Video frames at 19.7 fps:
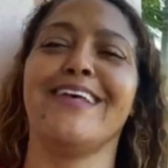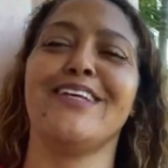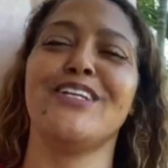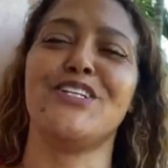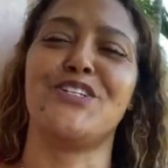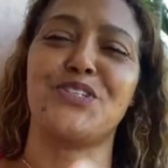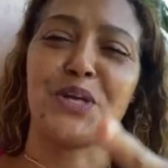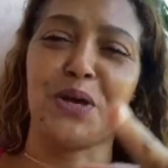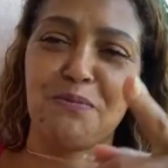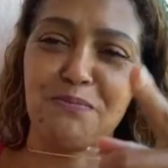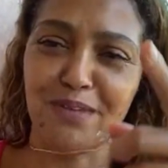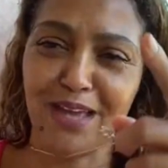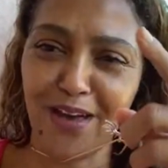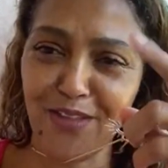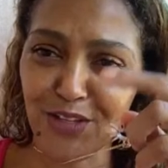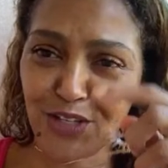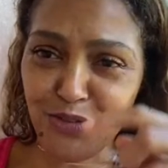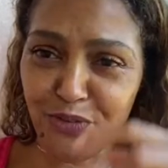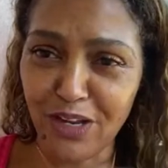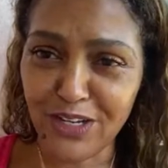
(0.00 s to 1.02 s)
Jump. Yeah, the
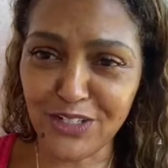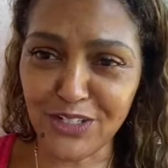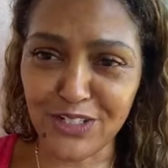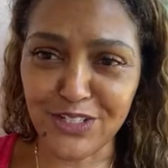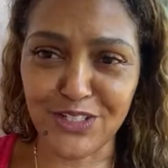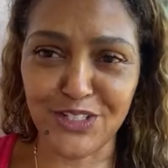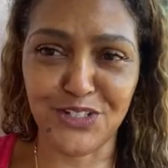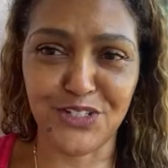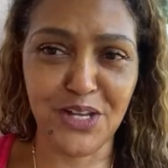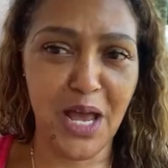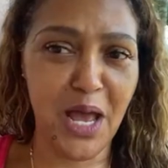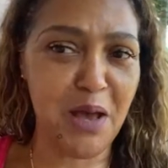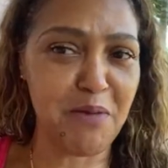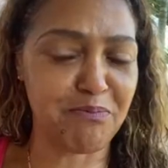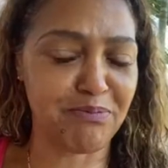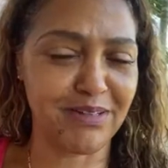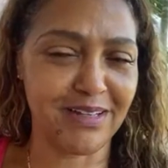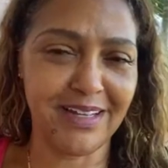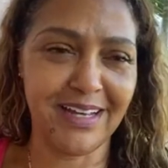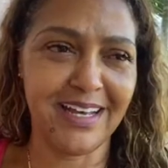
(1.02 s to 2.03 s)
tarantulas
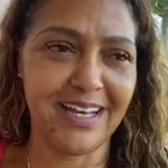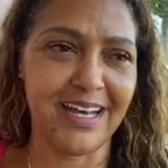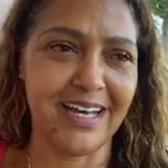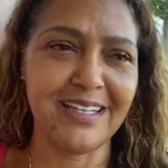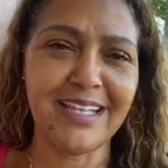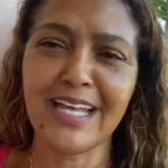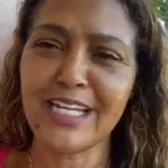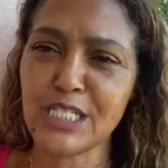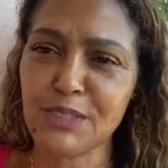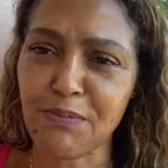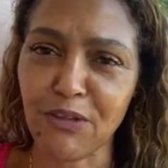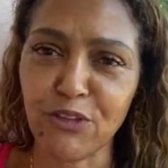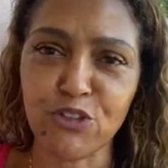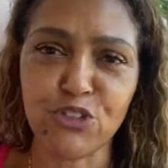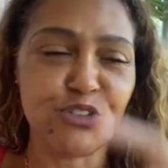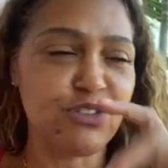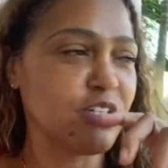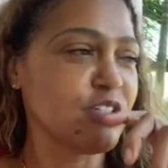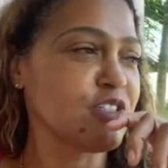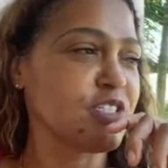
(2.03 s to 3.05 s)
jump. A lot
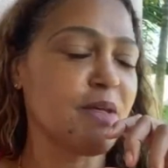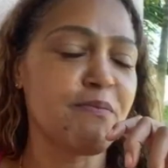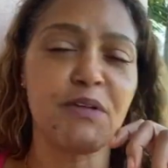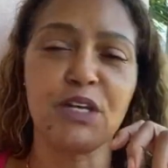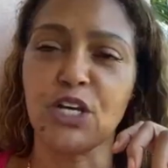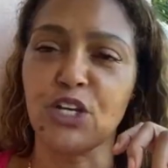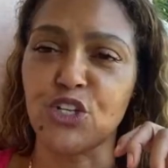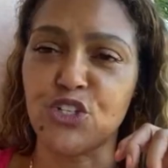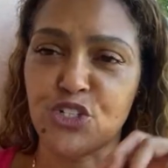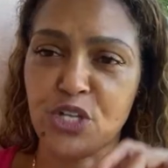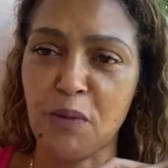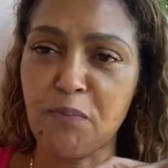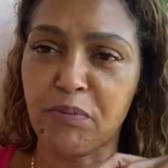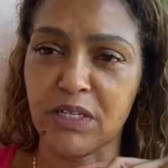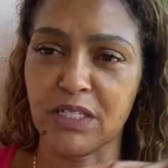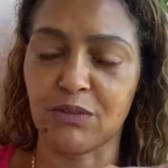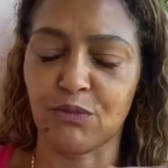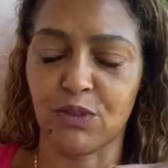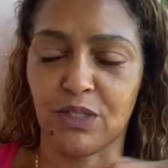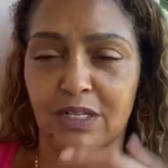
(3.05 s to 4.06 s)
of there's something called
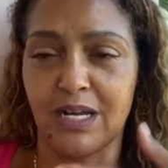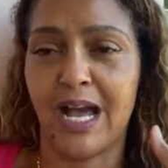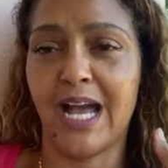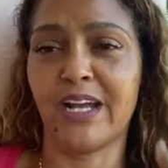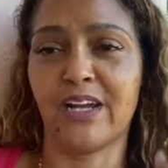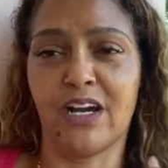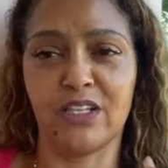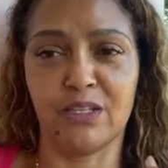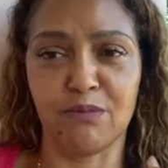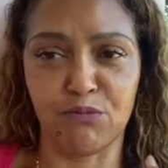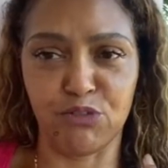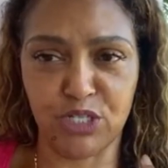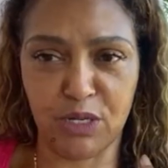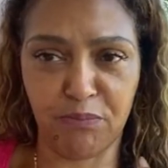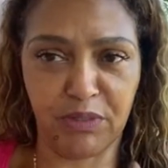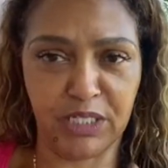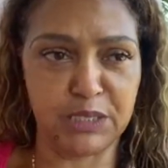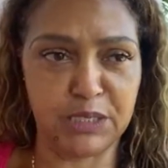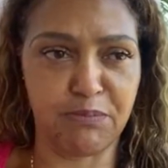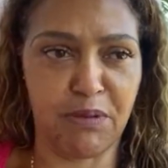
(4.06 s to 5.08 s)
jumping. Well, I call them
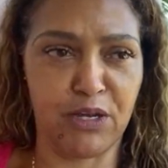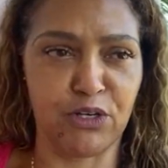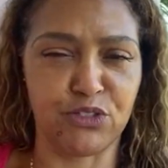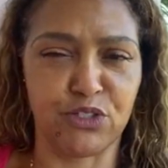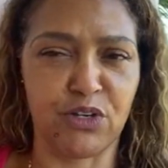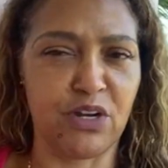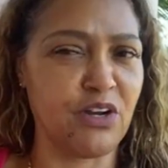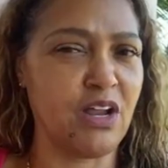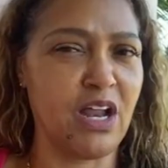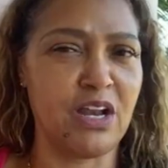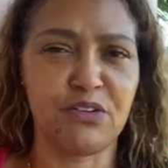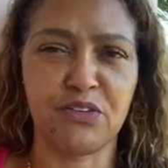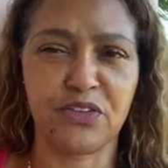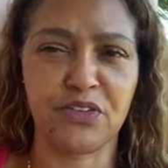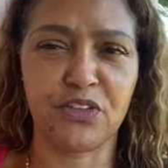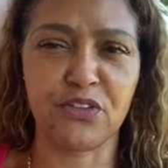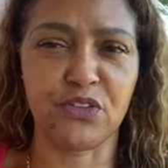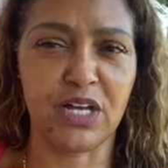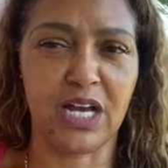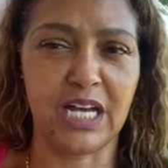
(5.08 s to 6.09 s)
jumping spiders here. I don't think
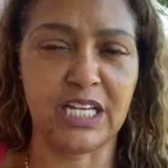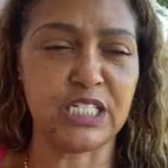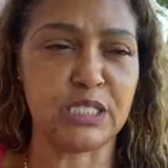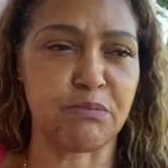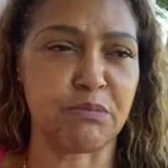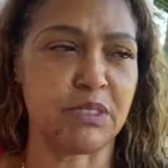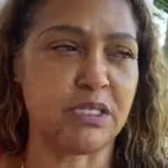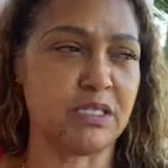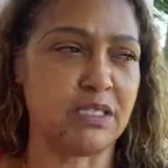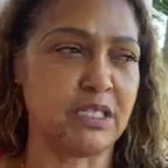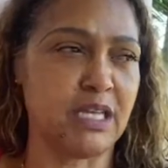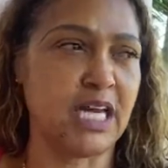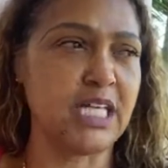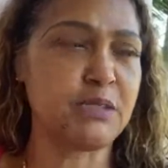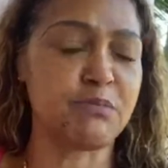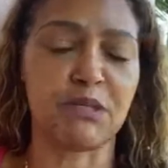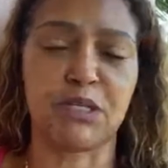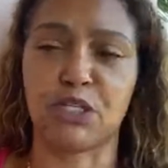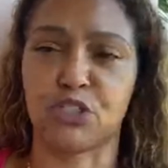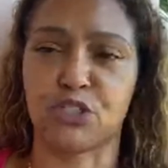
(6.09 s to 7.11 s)
they're the huntsmen. The
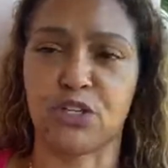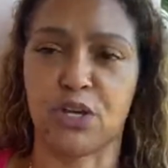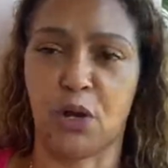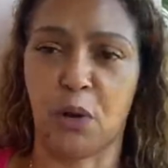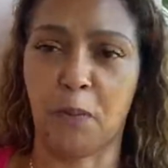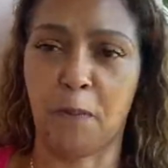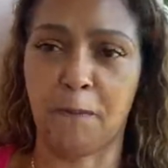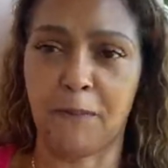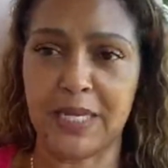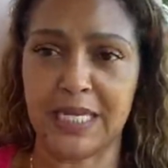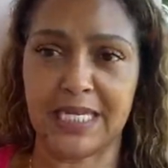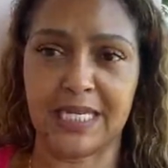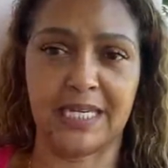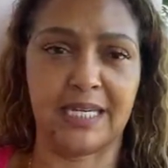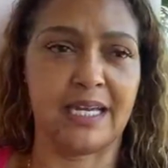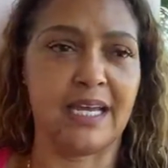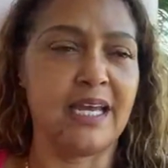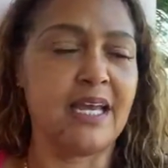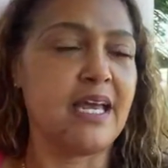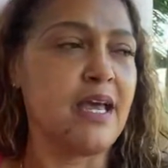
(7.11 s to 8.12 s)
huntsmen are
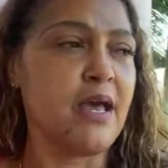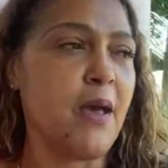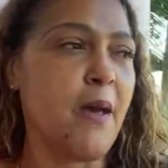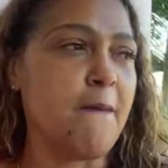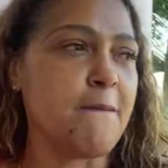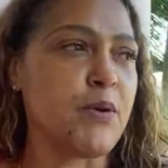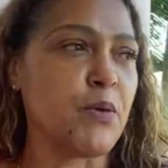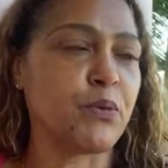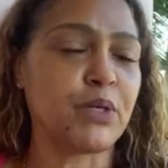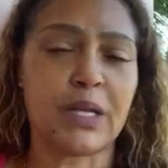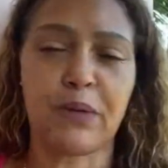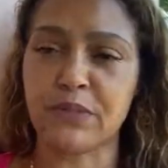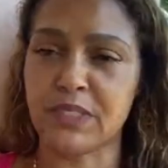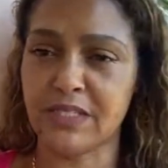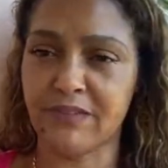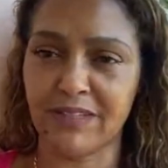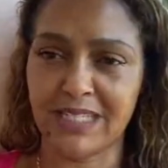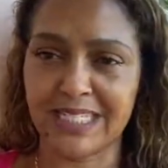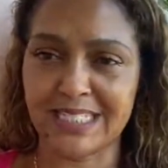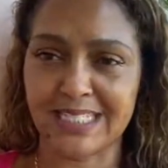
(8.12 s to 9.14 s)
big, but when I was
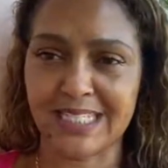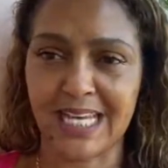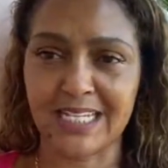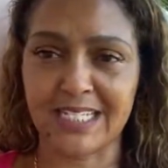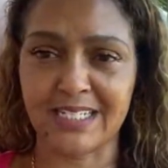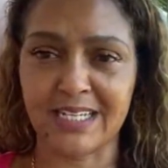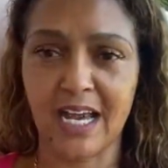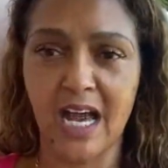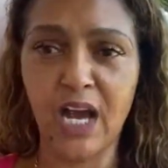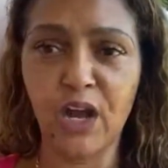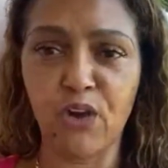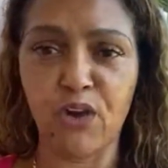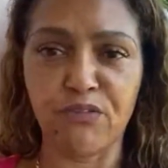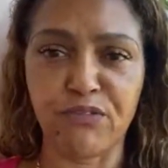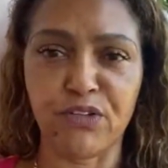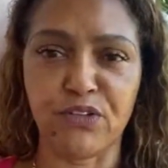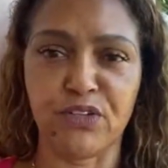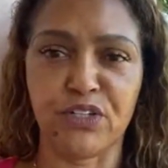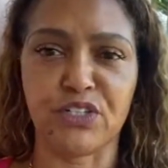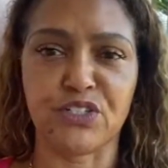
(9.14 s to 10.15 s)
living in Santiago a
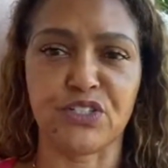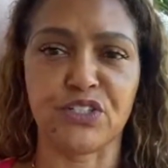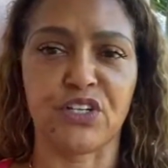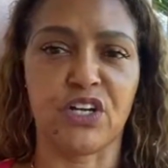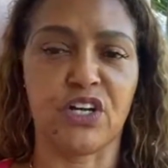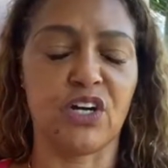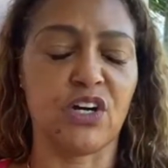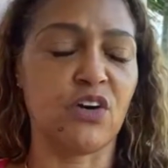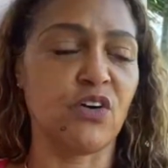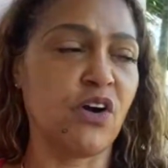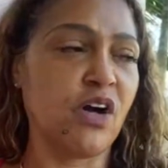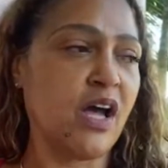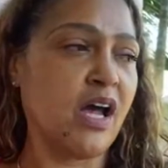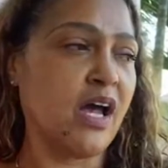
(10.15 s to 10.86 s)
few years ago,